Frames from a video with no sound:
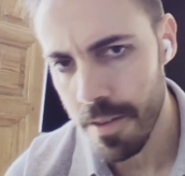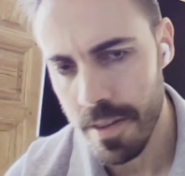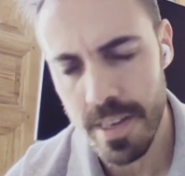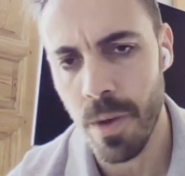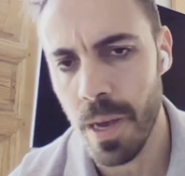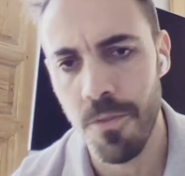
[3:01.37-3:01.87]
So
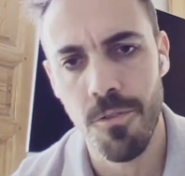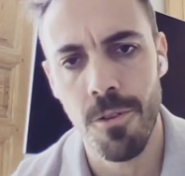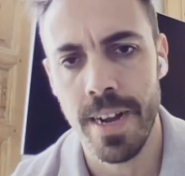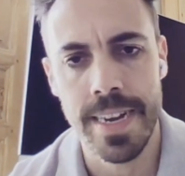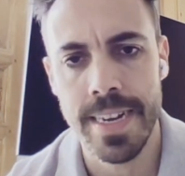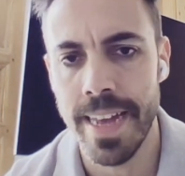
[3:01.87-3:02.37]
this is way
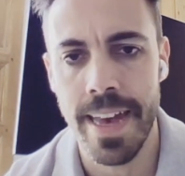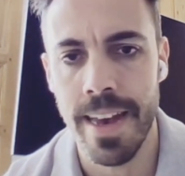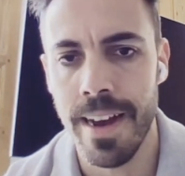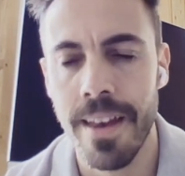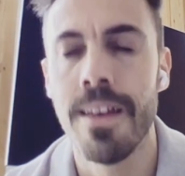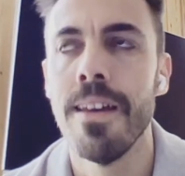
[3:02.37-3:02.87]
before I got into
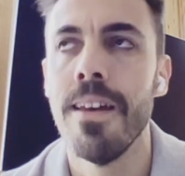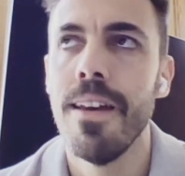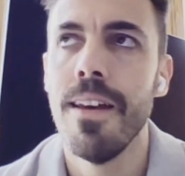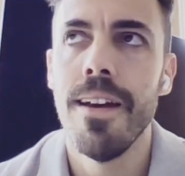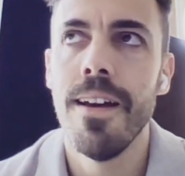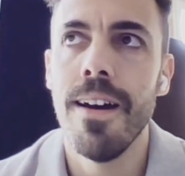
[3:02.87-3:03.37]
AI
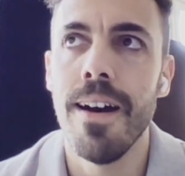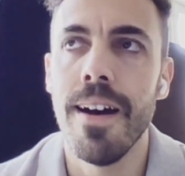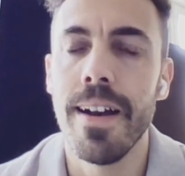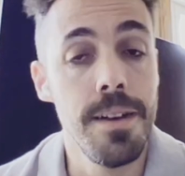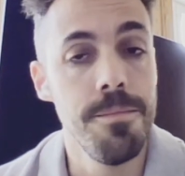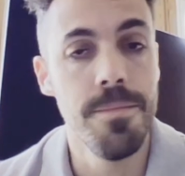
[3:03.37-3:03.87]

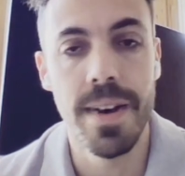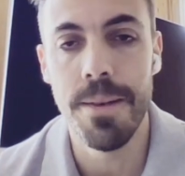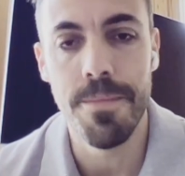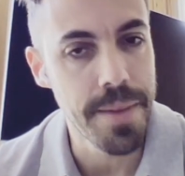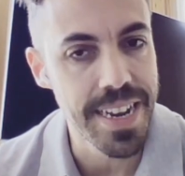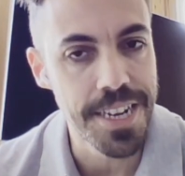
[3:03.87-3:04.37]
uh, my,
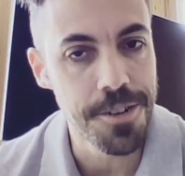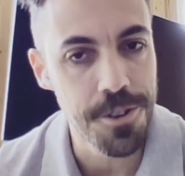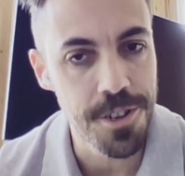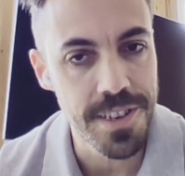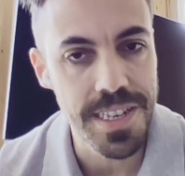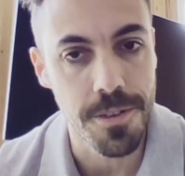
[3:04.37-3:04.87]
my main
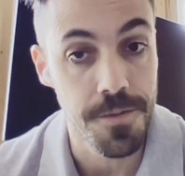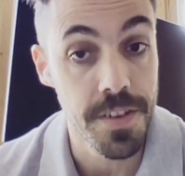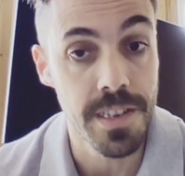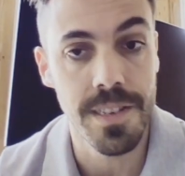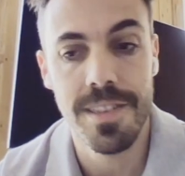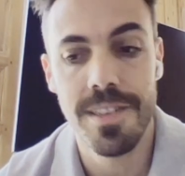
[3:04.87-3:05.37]
interest there was
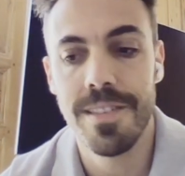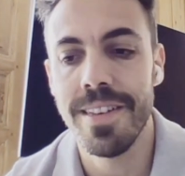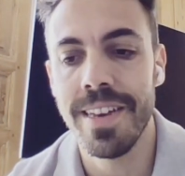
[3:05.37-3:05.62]
physics.